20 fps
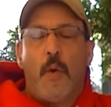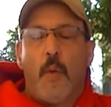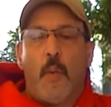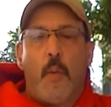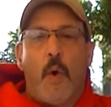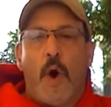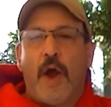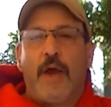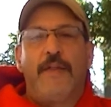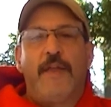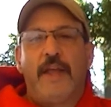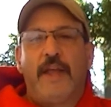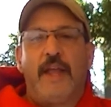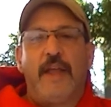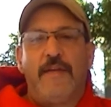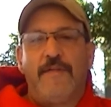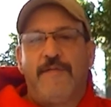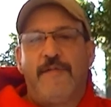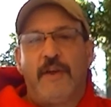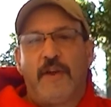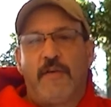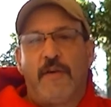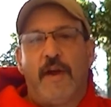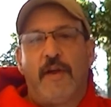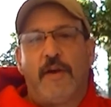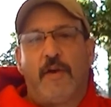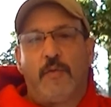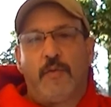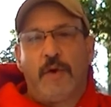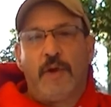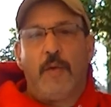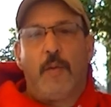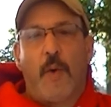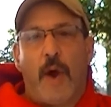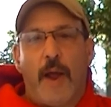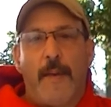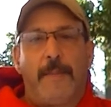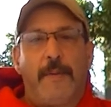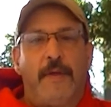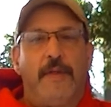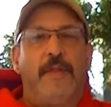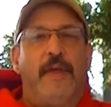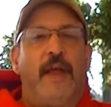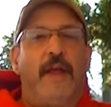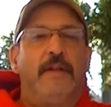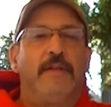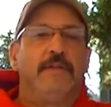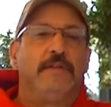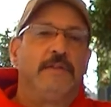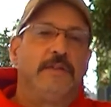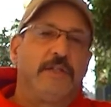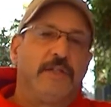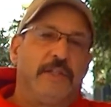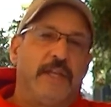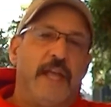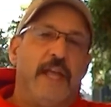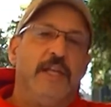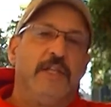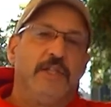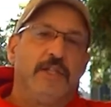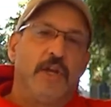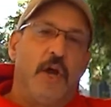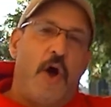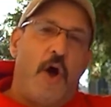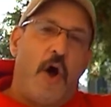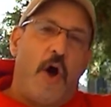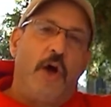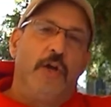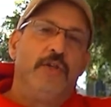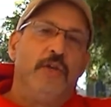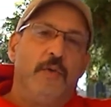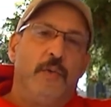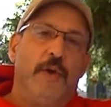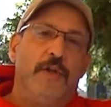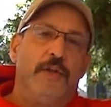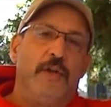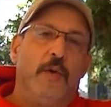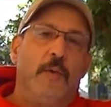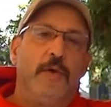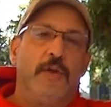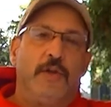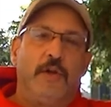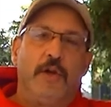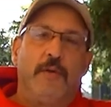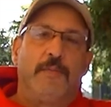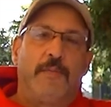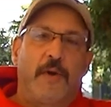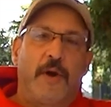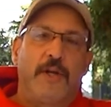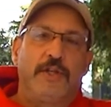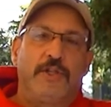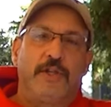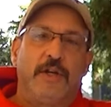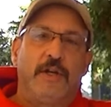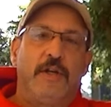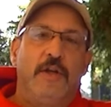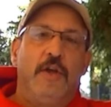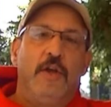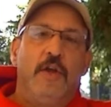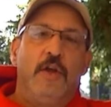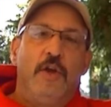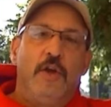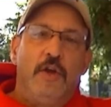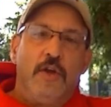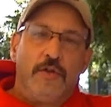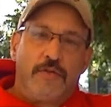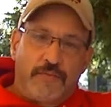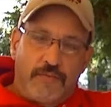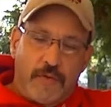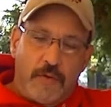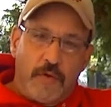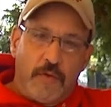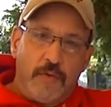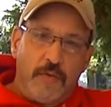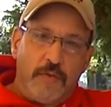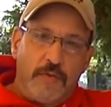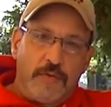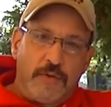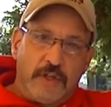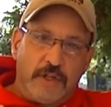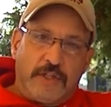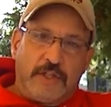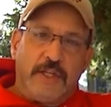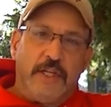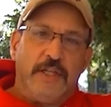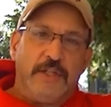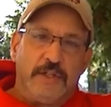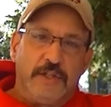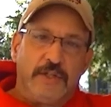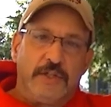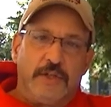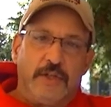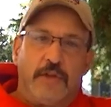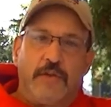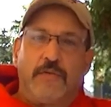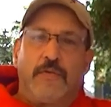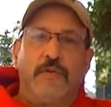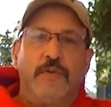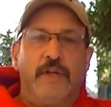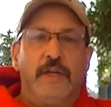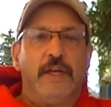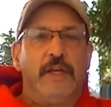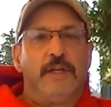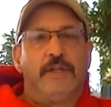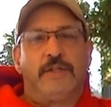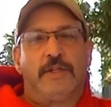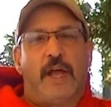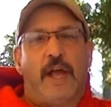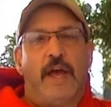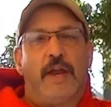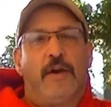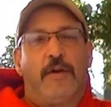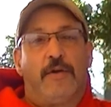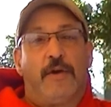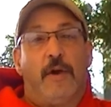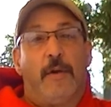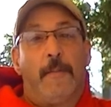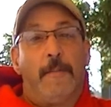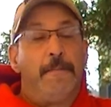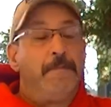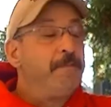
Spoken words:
Why they can't figure out a rear wiper that stays on your window with good pressure through the seasons and through the years, I don't know.